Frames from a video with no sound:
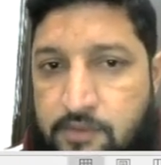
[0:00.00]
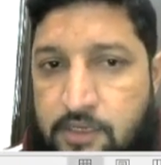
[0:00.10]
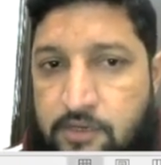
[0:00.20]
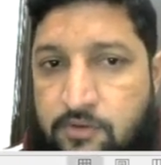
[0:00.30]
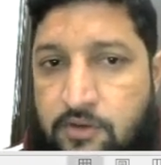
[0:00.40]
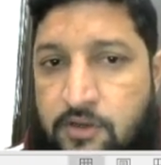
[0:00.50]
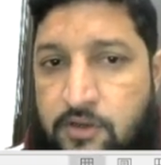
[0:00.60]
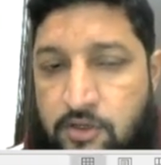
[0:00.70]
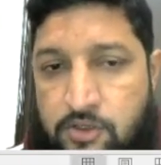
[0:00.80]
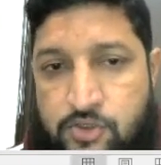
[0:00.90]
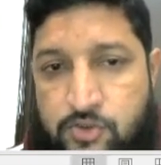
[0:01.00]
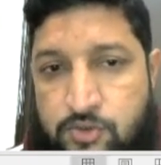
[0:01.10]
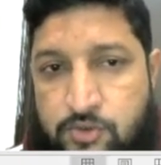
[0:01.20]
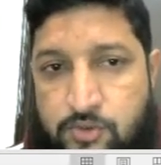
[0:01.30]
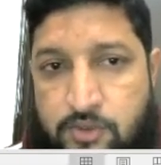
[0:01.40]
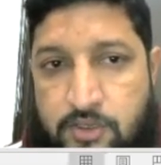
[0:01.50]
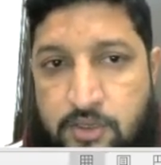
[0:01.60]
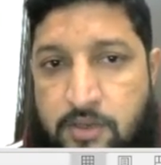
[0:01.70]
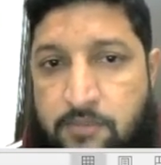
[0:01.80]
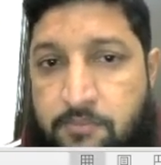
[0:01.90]
it will show the total.
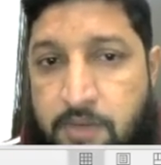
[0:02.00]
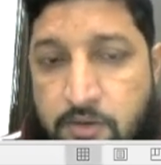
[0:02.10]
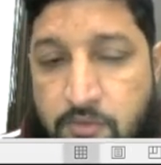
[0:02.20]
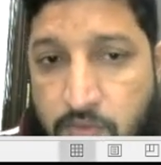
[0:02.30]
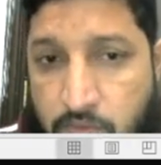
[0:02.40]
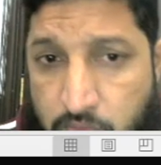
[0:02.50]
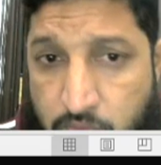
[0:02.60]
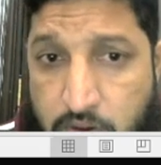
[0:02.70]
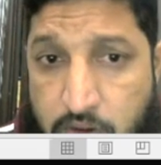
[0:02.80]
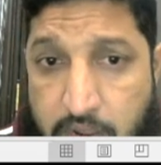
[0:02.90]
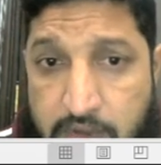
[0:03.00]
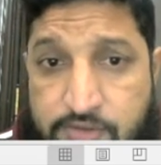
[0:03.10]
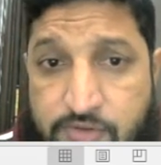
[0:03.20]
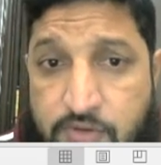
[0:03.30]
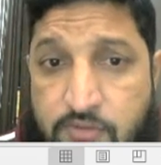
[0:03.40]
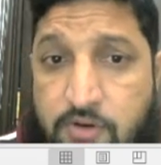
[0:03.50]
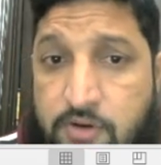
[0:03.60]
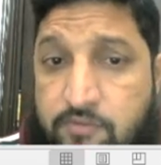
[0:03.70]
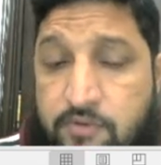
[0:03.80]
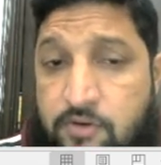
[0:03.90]
But what actually
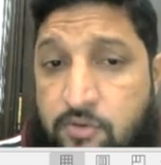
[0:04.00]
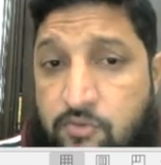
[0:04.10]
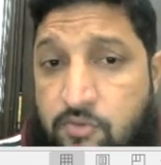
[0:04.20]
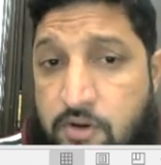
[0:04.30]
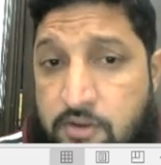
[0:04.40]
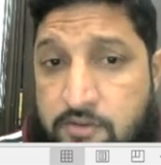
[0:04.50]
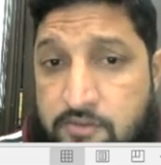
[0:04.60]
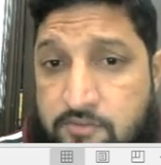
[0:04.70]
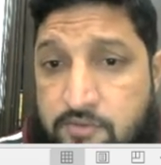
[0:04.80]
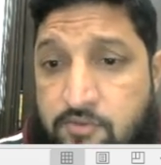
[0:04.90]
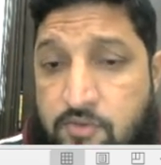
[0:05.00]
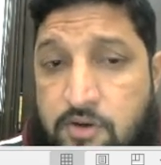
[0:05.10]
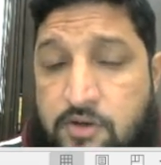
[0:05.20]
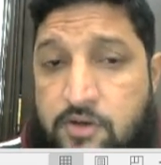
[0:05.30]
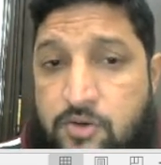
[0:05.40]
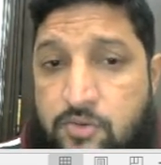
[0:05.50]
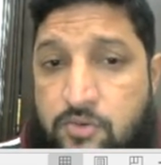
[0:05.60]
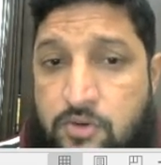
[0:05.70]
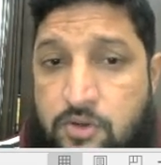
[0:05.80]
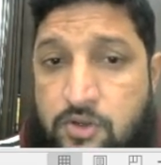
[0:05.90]
we don't want this. We wanted to
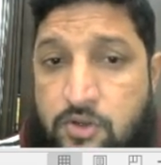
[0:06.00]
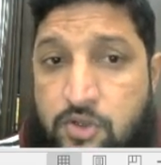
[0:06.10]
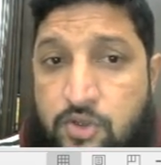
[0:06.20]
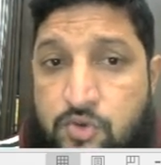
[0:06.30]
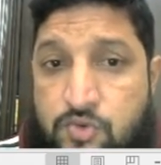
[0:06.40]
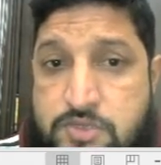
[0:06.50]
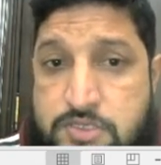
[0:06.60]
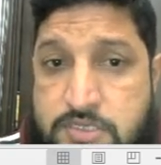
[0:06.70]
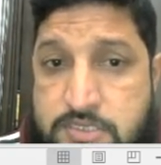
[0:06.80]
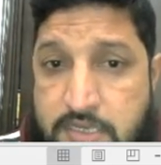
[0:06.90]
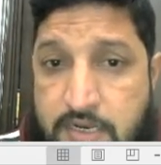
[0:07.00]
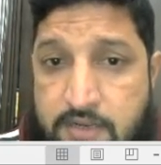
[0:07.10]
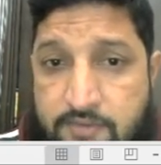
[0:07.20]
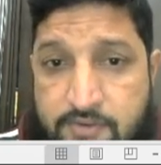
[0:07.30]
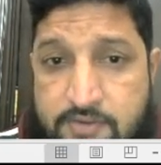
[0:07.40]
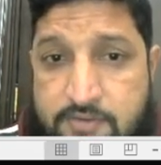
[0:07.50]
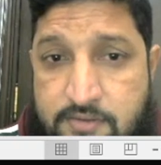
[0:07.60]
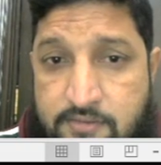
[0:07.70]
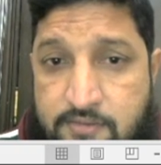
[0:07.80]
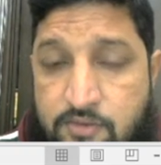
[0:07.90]
use the cell
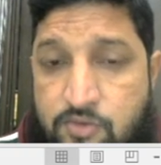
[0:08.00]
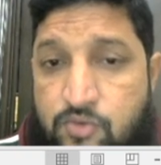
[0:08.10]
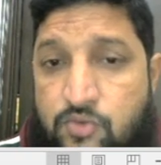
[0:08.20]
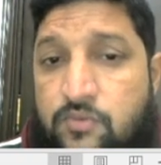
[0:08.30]
references to